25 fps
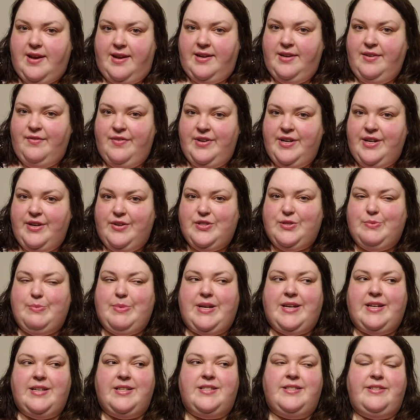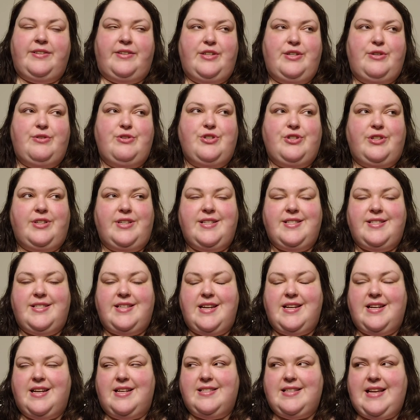kind of videos because they're usually
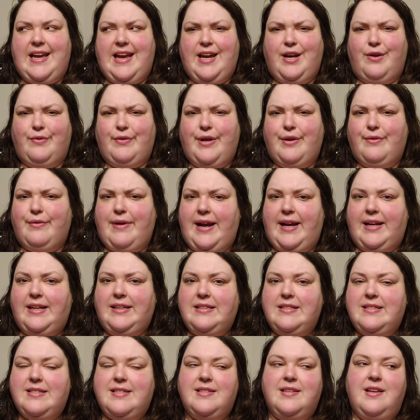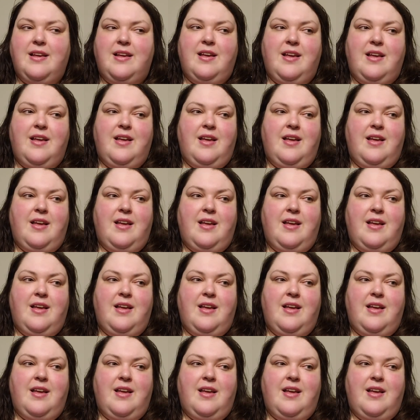seen as angry rants